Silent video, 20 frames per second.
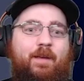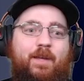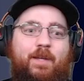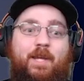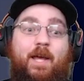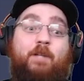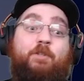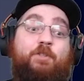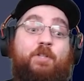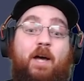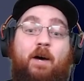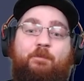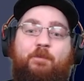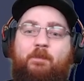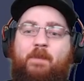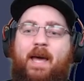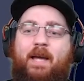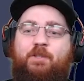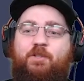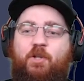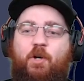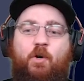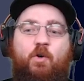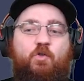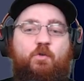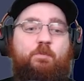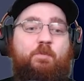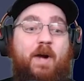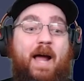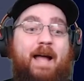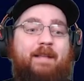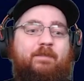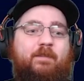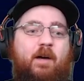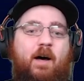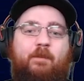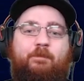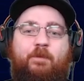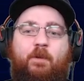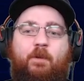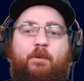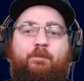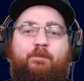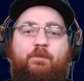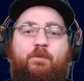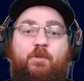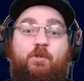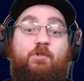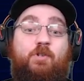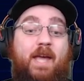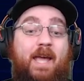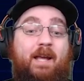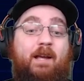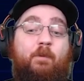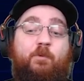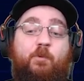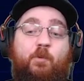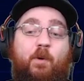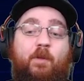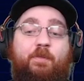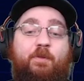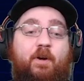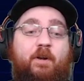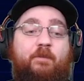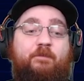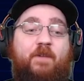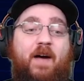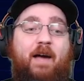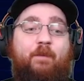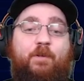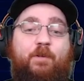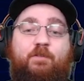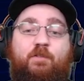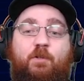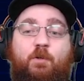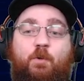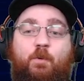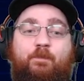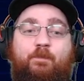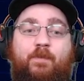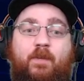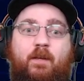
Touchdown for Mac Jones. Pratt's awful. Jacobs 135 with two.